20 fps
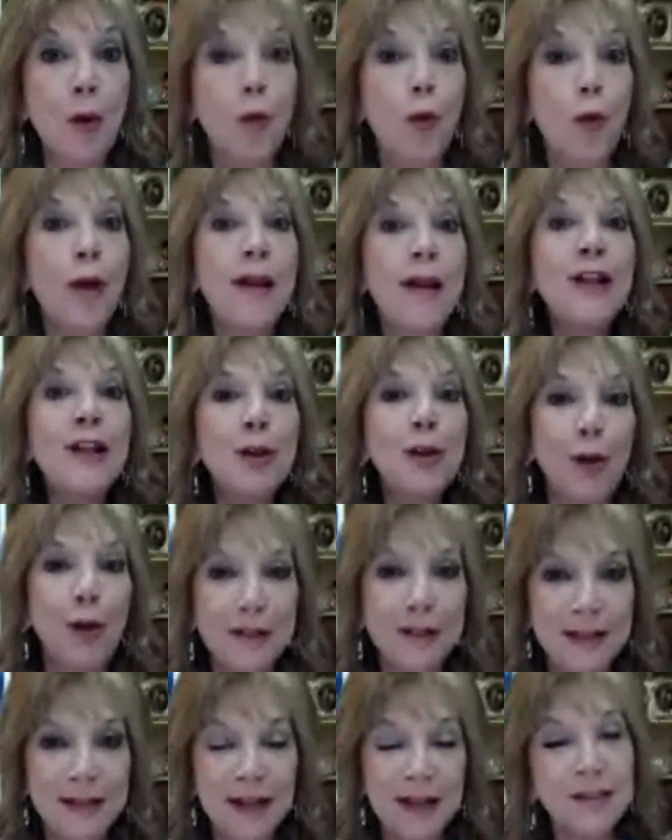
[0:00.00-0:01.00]
I'm not
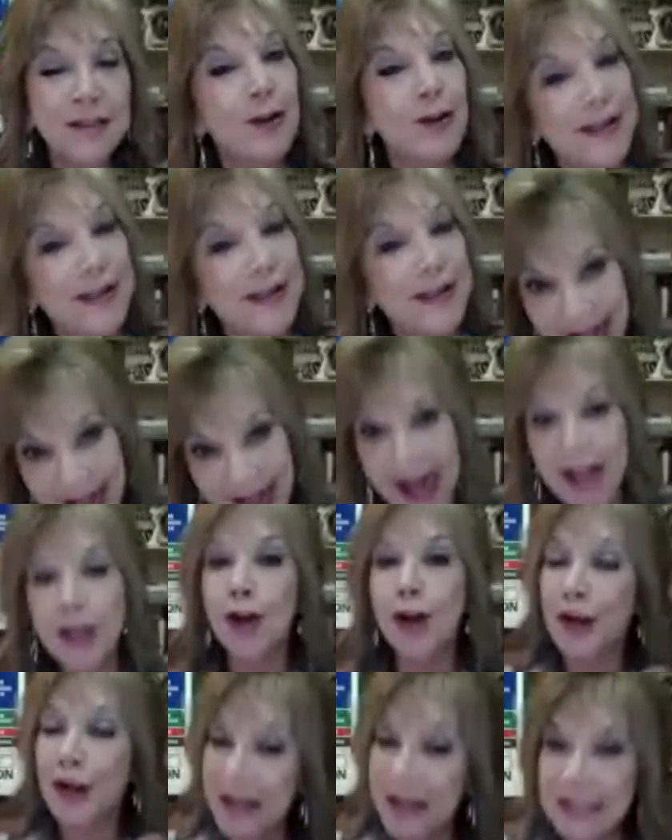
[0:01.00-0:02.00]
working towards that. So
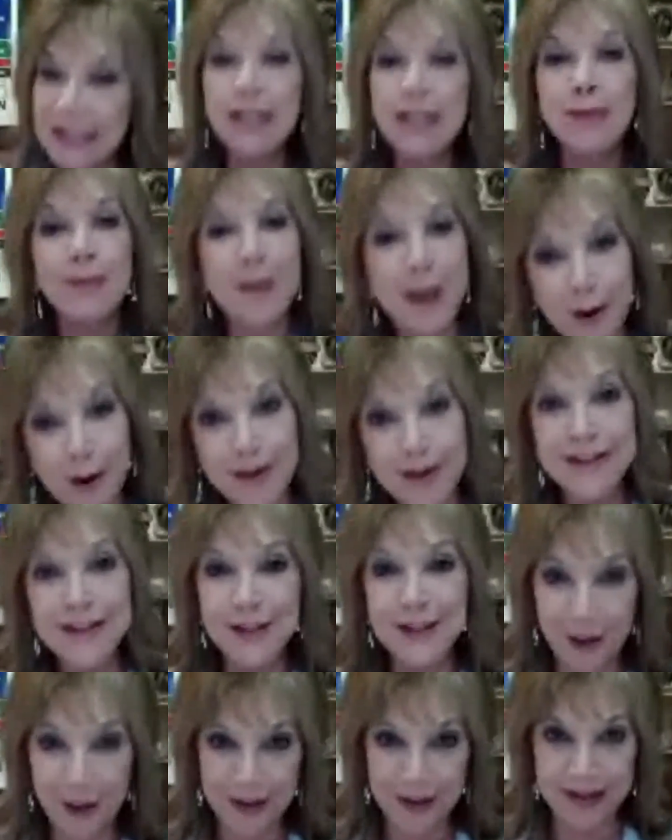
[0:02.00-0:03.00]
yeah, you're gonna
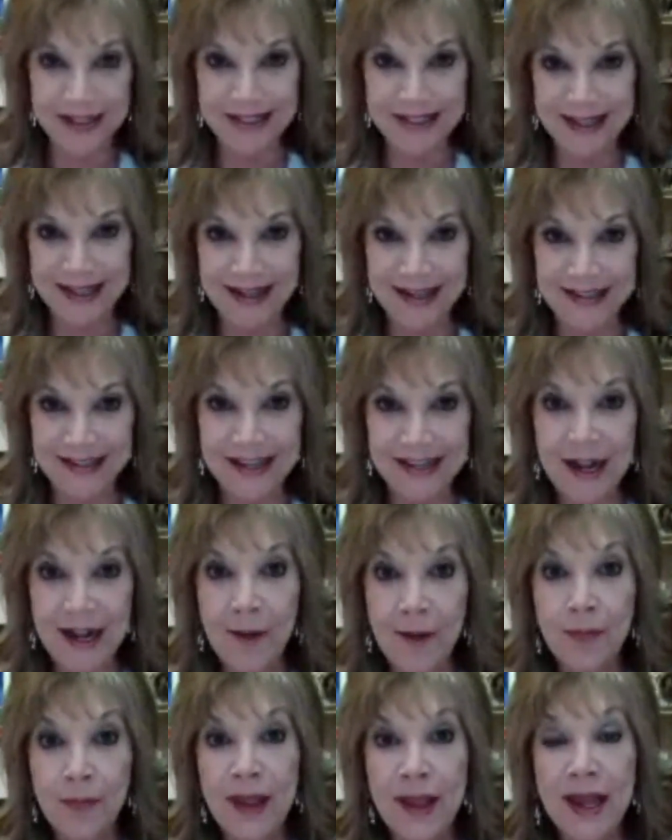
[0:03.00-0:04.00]
experience all these things.